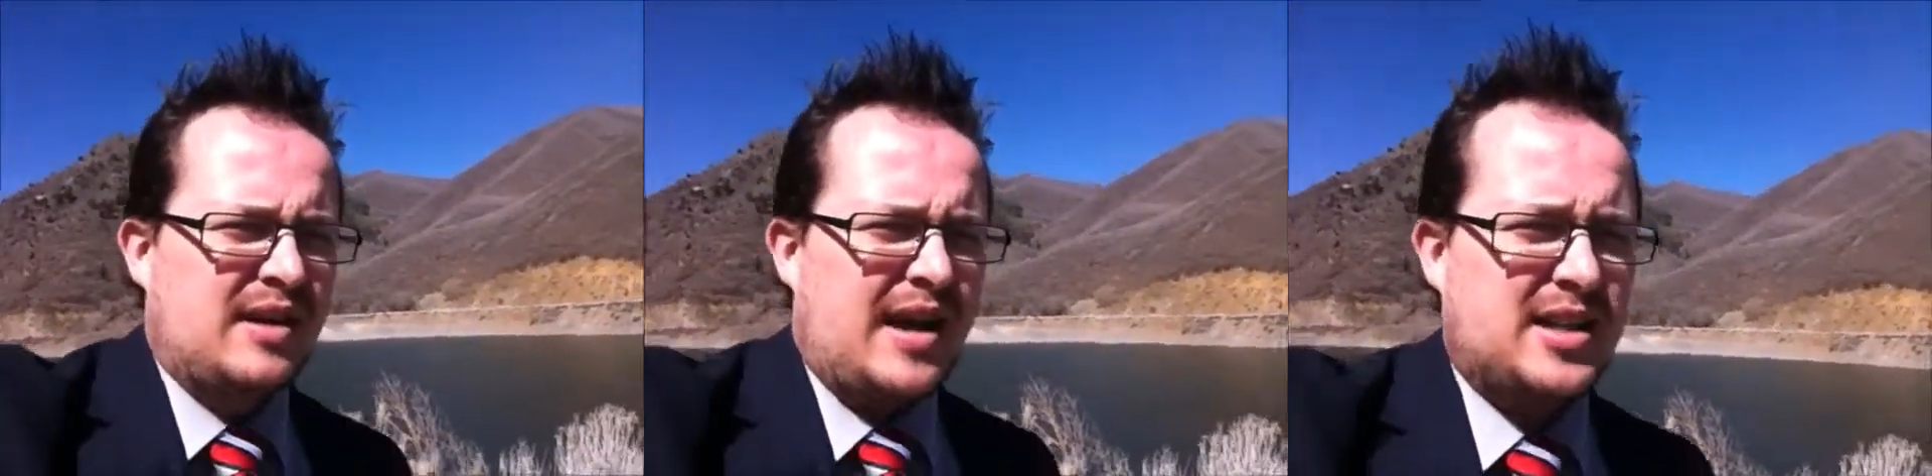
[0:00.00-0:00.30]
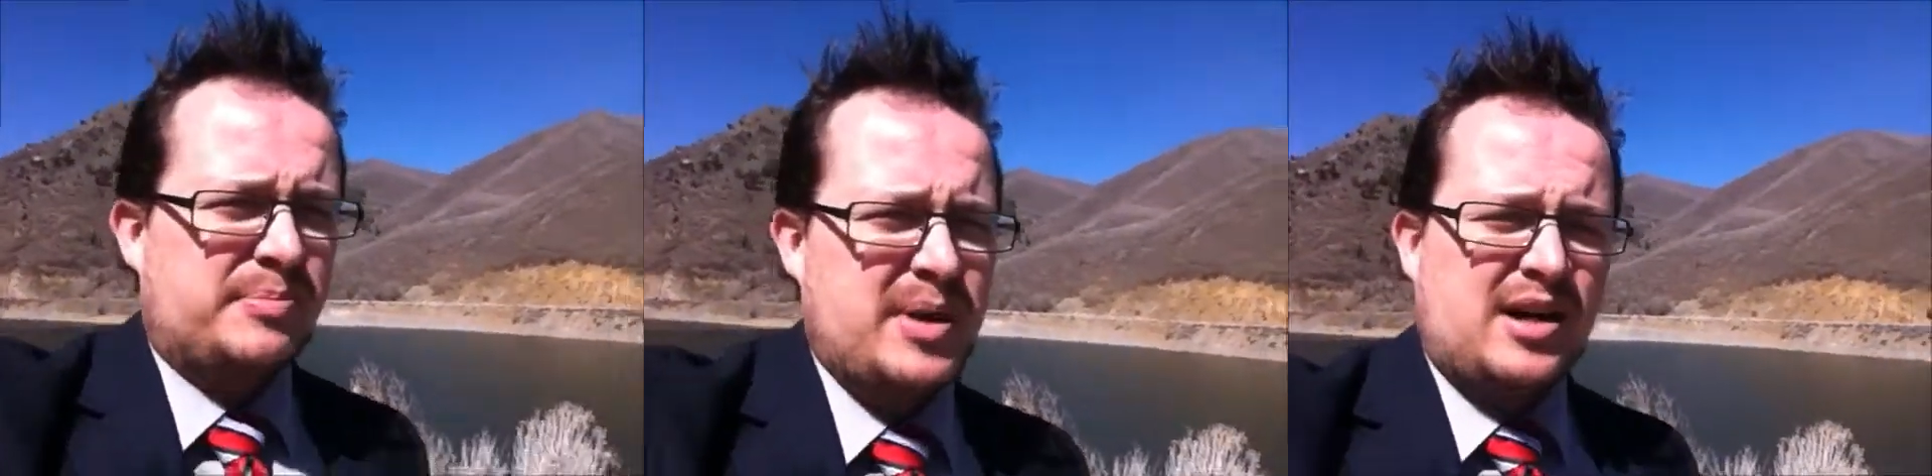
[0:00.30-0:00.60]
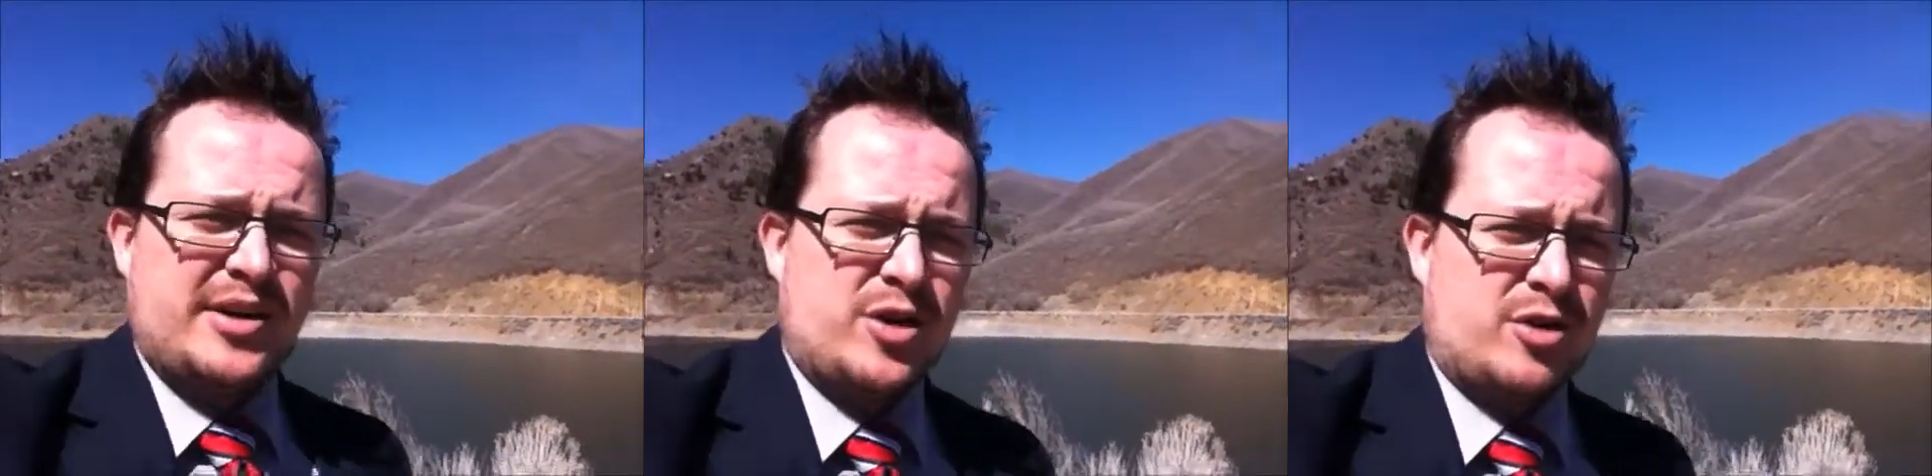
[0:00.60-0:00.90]
I Spit
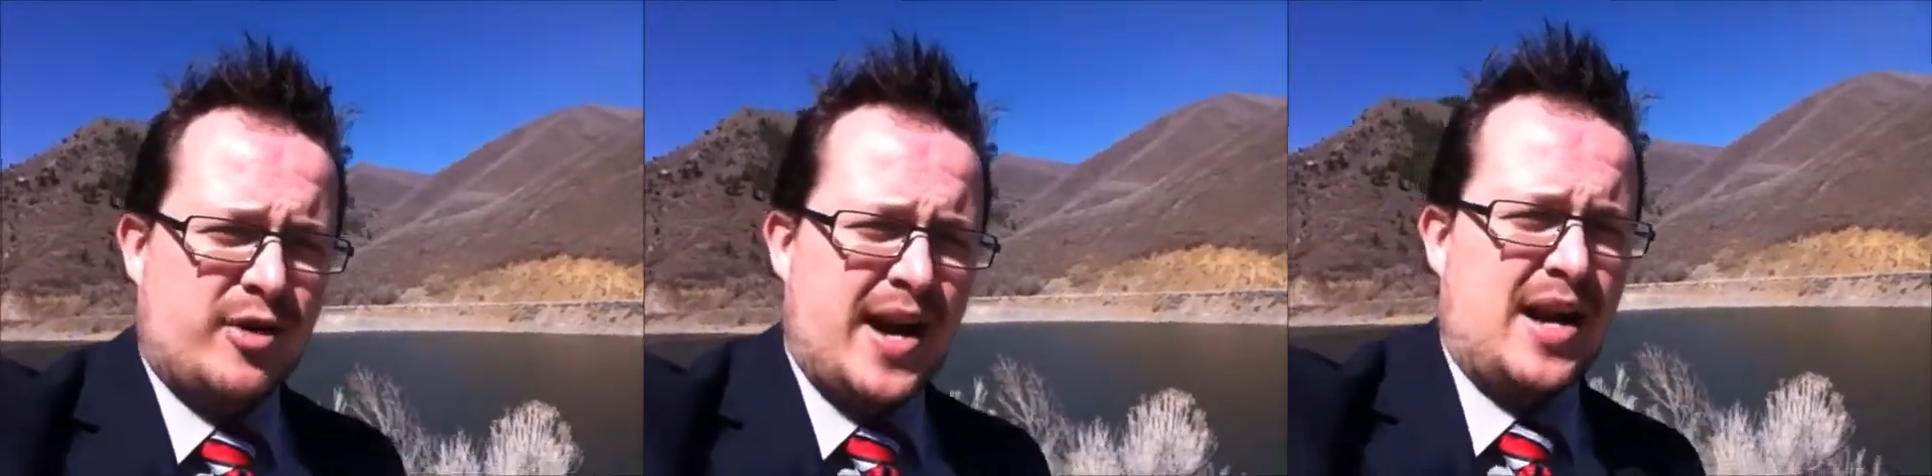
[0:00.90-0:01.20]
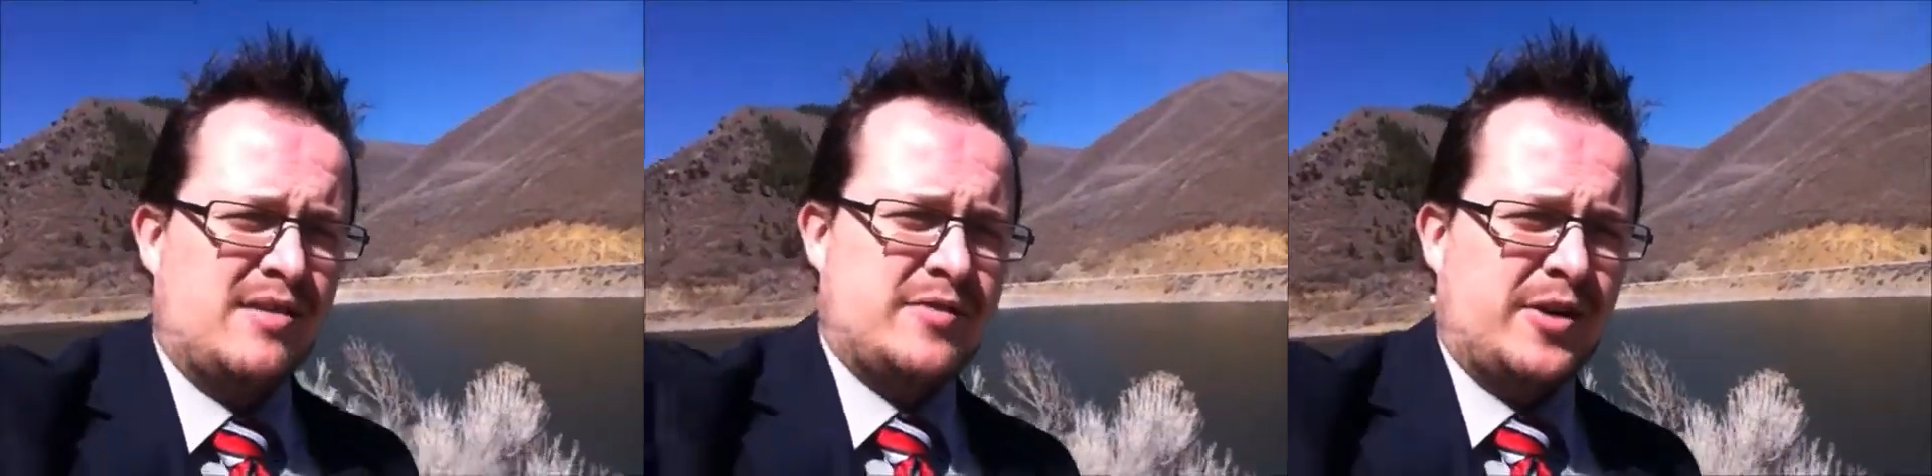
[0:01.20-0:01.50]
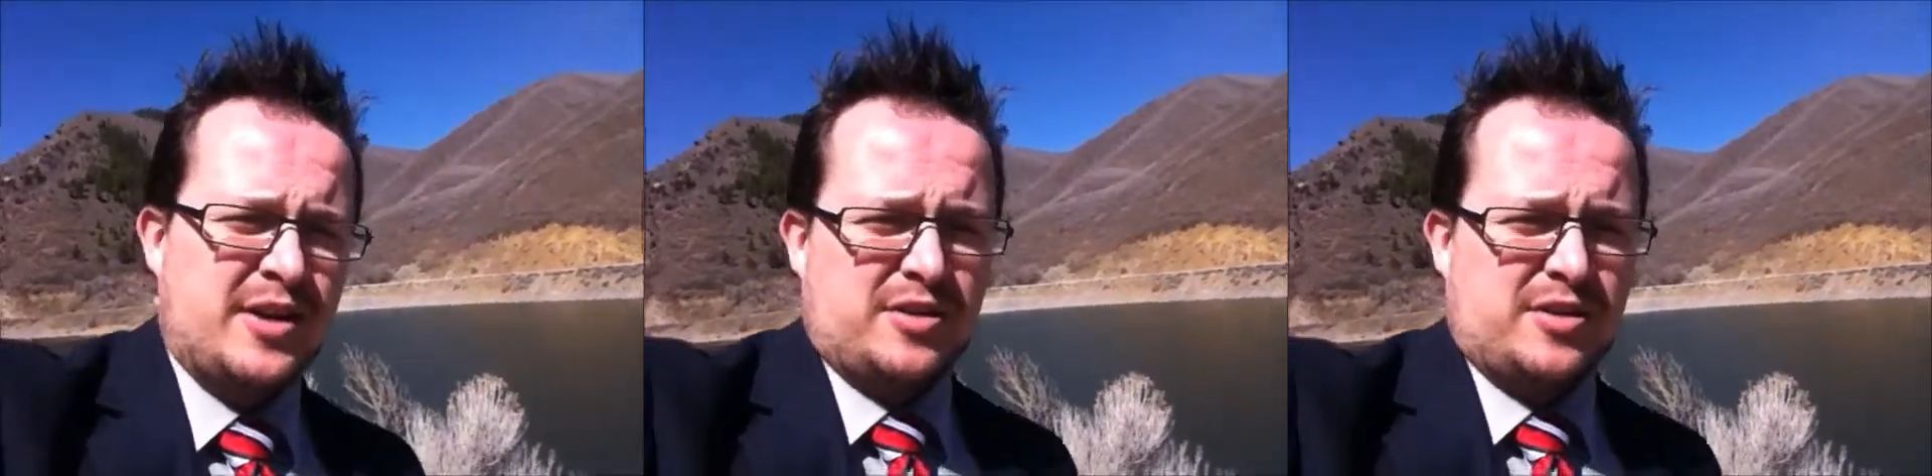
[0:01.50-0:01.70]
on Your Grave, or, you